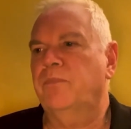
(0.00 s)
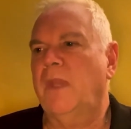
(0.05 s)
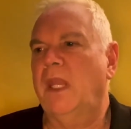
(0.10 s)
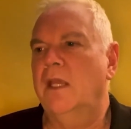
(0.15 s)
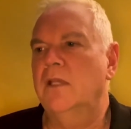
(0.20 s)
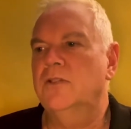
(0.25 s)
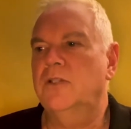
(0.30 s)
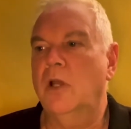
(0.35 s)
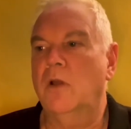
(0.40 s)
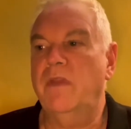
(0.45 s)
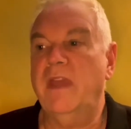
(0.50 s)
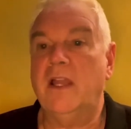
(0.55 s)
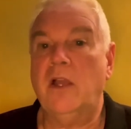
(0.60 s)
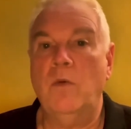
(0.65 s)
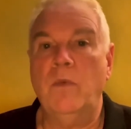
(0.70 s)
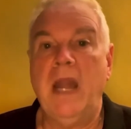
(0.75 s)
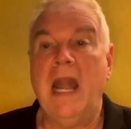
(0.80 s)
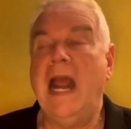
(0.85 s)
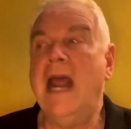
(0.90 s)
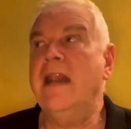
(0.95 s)
So they go
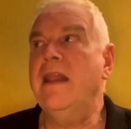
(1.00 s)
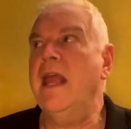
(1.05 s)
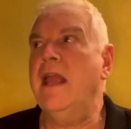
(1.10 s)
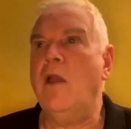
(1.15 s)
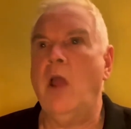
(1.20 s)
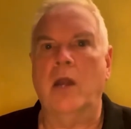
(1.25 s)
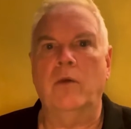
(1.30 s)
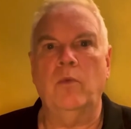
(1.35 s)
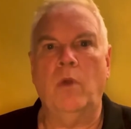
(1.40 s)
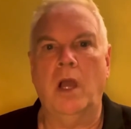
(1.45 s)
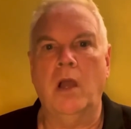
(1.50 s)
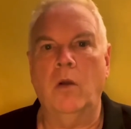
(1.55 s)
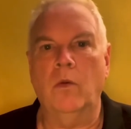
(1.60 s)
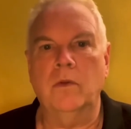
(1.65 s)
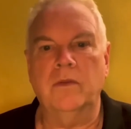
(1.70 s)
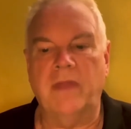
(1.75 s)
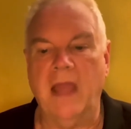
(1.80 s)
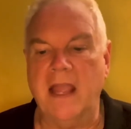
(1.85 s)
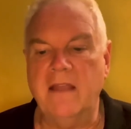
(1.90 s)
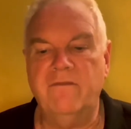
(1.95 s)
in, and
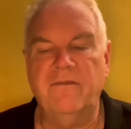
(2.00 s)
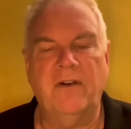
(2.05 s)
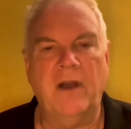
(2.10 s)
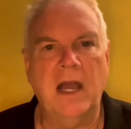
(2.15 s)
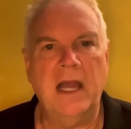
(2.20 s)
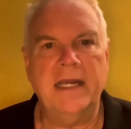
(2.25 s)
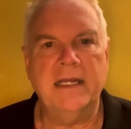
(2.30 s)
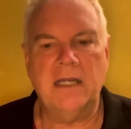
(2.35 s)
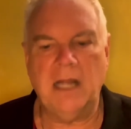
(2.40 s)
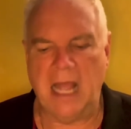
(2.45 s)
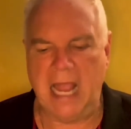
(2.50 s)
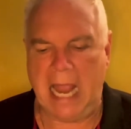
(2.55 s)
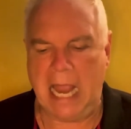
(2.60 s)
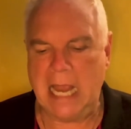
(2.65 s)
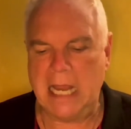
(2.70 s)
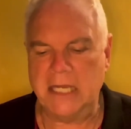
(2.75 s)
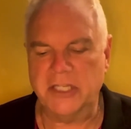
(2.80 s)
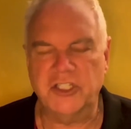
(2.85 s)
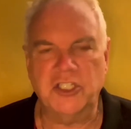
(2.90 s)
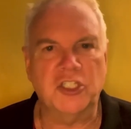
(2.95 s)
they find
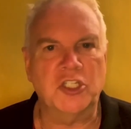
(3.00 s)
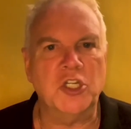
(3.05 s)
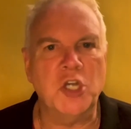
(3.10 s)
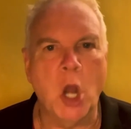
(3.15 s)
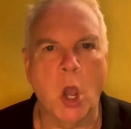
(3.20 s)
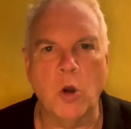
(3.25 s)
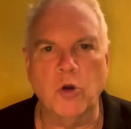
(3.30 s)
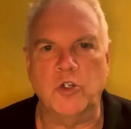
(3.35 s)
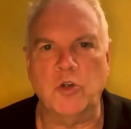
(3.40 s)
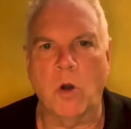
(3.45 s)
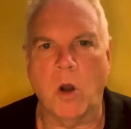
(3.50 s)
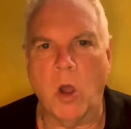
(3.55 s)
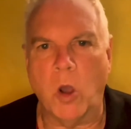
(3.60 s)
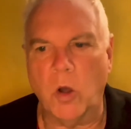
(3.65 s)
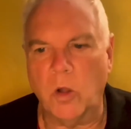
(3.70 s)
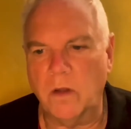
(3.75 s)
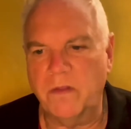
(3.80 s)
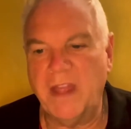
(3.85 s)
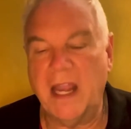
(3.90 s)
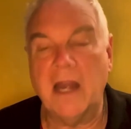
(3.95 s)
a snow
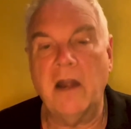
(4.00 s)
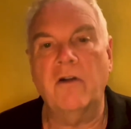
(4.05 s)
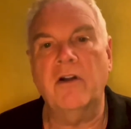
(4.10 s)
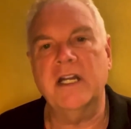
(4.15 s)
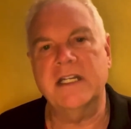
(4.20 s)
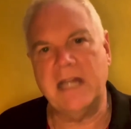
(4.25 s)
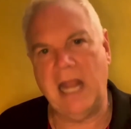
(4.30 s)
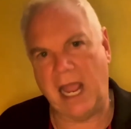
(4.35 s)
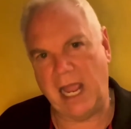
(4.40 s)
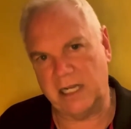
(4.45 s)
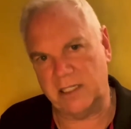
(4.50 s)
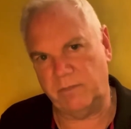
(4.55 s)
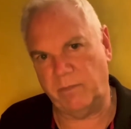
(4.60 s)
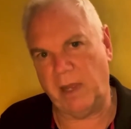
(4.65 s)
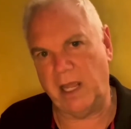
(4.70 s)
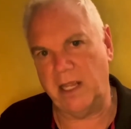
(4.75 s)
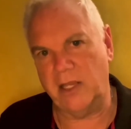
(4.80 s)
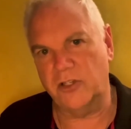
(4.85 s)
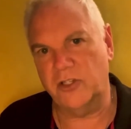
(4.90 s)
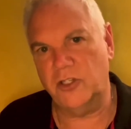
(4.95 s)
troll. They are attacked by
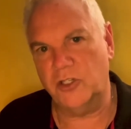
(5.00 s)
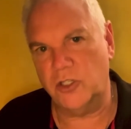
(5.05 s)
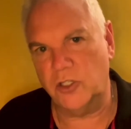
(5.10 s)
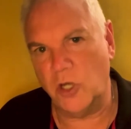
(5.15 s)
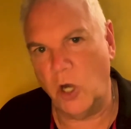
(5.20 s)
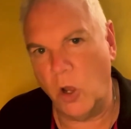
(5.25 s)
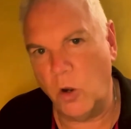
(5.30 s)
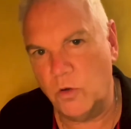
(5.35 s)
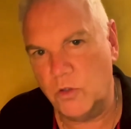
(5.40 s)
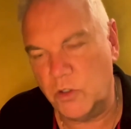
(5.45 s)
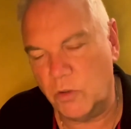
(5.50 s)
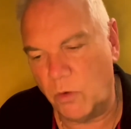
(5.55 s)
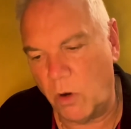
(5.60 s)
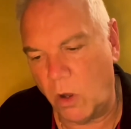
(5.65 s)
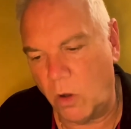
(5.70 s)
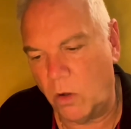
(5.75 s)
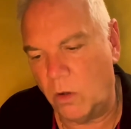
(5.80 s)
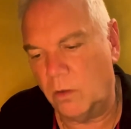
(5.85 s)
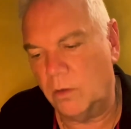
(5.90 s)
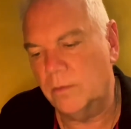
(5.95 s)
a snow
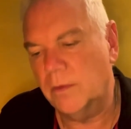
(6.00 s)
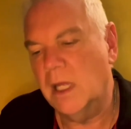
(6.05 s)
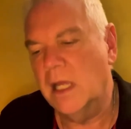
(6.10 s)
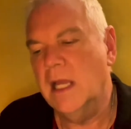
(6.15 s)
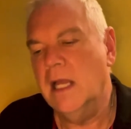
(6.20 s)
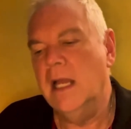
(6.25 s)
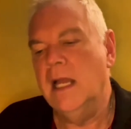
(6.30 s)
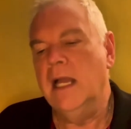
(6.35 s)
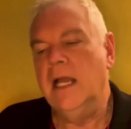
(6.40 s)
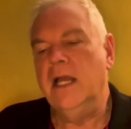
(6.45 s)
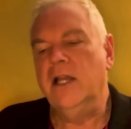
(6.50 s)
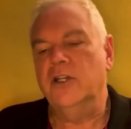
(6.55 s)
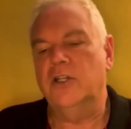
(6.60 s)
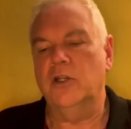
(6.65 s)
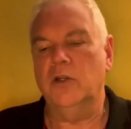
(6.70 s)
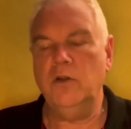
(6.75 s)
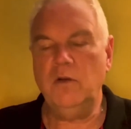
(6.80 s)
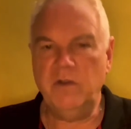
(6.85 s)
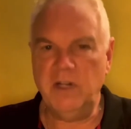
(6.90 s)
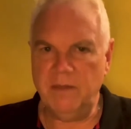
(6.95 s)
troll. Do
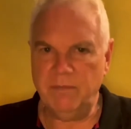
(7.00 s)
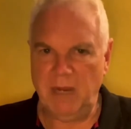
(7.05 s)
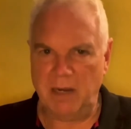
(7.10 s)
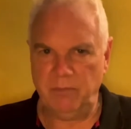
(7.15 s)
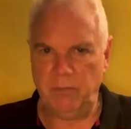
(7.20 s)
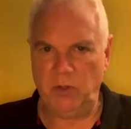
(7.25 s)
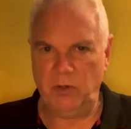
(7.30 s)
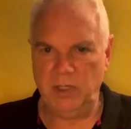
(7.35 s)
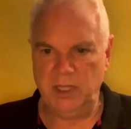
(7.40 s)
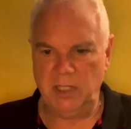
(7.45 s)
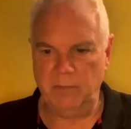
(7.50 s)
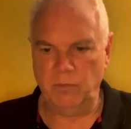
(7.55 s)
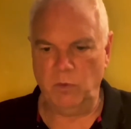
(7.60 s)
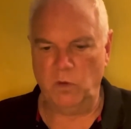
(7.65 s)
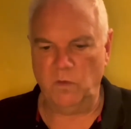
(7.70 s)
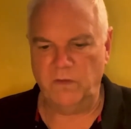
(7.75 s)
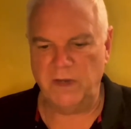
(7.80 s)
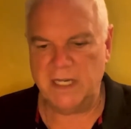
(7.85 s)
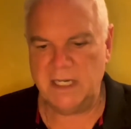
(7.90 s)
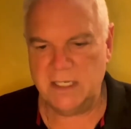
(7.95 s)
you remember in the
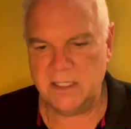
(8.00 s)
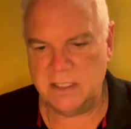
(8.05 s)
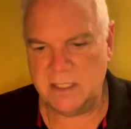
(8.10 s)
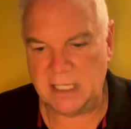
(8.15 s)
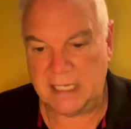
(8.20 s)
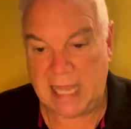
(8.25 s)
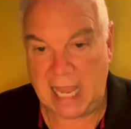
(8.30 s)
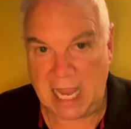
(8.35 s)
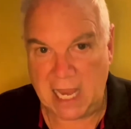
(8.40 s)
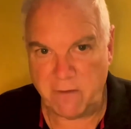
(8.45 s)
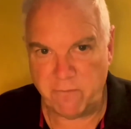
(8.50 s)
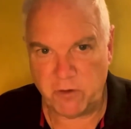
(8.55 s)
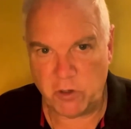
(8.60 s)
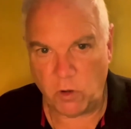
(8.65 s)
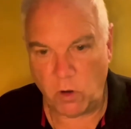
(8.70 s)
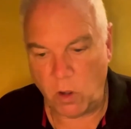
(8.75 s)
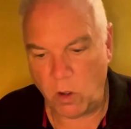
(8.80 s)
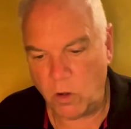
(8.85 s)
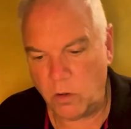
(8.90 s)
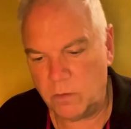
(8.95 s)
movies, the cave
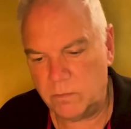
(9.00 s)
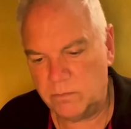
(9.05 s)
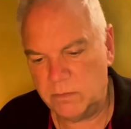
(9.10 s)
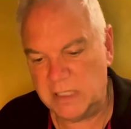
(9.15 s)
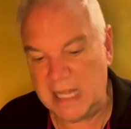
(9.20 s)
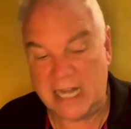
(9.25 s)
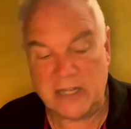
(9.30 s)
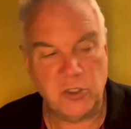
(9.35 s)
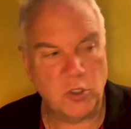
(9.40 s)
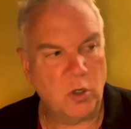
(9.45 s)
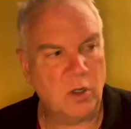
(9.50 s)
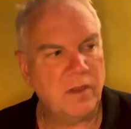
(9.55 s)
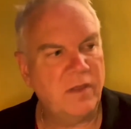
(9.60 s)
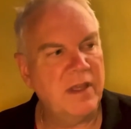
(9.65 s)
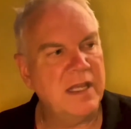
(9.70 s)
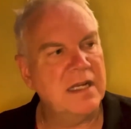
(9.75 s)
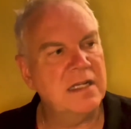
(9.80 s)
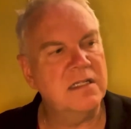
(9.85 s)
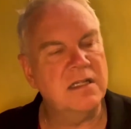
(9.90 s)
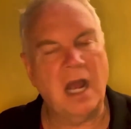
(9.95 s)
troll, that took the
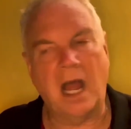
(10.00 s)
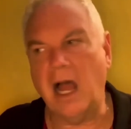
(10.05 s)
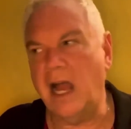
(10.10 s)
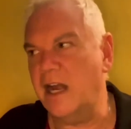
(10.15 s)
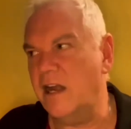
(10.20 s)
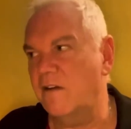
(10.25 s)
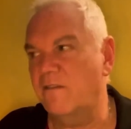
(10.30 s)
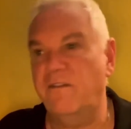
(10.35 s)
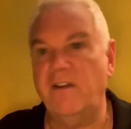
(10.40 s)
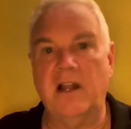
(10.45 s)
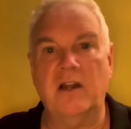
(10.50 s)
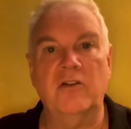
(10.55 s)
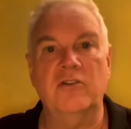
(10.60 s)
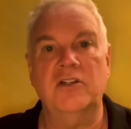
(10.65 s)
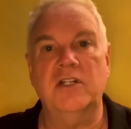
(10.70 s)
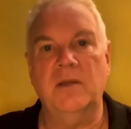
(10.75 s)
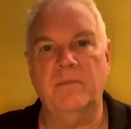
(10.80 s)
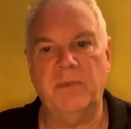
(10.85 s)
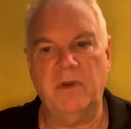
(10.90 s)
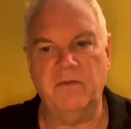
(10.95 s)
entire
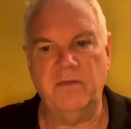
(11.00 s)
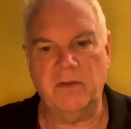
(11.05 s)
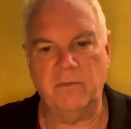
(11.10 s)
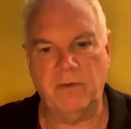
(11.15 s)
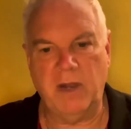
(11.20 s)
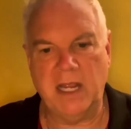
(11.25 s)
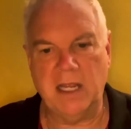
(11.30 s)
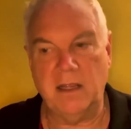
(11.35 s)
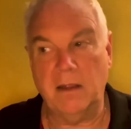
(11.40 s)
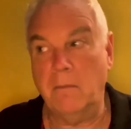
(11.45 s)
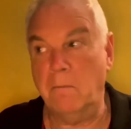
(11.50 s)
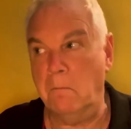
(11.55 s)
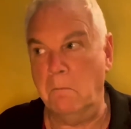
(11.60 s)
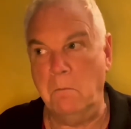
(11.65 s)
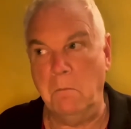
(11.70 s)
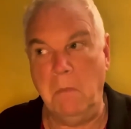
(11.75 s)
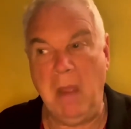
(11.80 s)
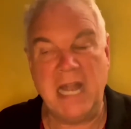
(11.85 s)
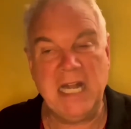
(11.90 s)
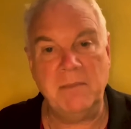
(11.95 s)
Fellowship of the Ring
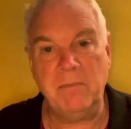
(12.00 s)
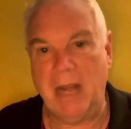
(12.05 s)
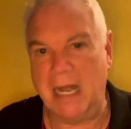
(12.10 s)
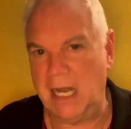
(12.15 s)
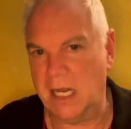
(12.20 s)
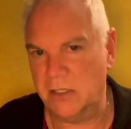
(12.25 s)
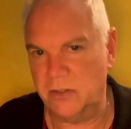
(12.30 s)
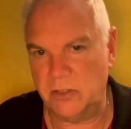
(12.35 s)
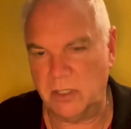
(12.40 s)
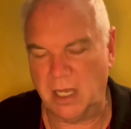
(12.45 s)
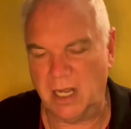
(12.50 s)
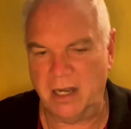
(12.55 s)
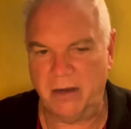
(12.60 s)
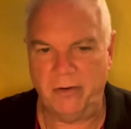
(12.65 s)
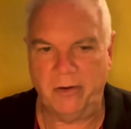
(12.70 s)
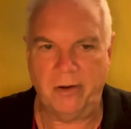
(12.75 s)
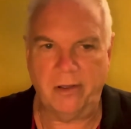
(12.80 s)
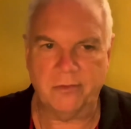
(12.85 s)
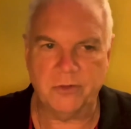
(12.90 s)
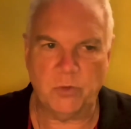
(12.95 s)
many minutes, I don't
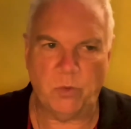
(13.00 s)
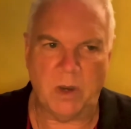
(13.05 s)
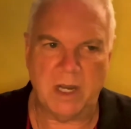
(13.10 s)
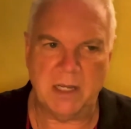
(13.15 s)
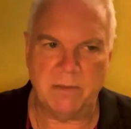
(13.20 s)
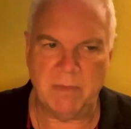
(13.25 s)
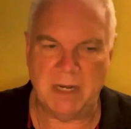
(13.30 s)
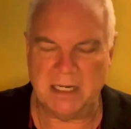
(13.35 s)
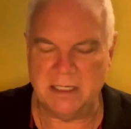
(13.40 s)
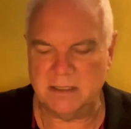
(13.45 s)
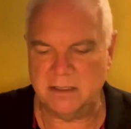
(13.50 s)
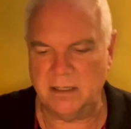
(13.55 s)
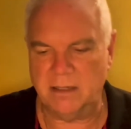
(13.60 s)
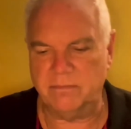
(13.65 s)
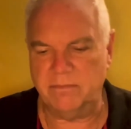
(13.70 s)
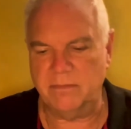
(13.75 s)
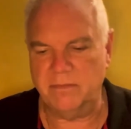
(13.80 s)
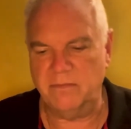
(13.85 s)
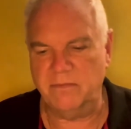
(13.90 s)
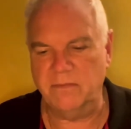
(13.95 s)
know, 20 minutes,
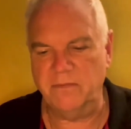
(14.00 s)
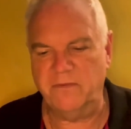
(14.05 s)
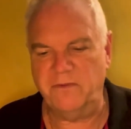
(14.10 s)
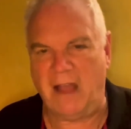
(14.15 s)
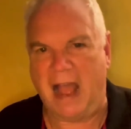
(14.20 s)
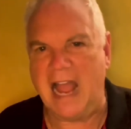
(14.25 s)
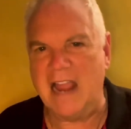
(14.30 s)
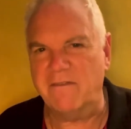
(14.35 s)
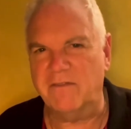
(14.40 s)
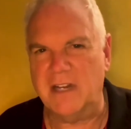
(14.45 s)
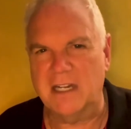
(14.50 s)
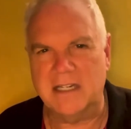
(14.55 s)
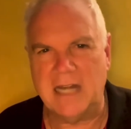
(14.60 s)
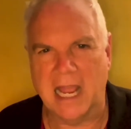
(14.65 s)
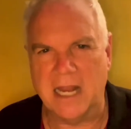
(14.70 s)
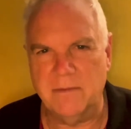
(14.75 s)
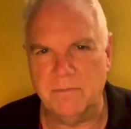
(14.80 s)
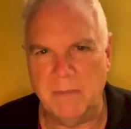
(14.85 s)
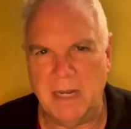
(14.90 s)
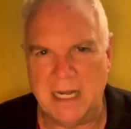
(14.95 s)
5 to
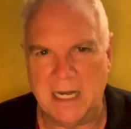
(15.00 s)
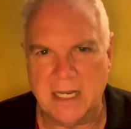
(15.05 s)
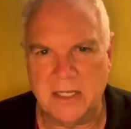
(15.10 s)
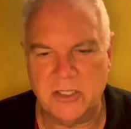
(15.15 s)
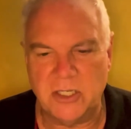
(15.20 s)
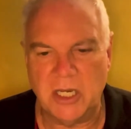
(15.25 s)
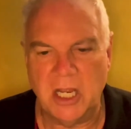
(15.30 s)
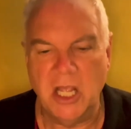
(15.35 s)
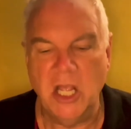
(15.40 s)
10 minutes,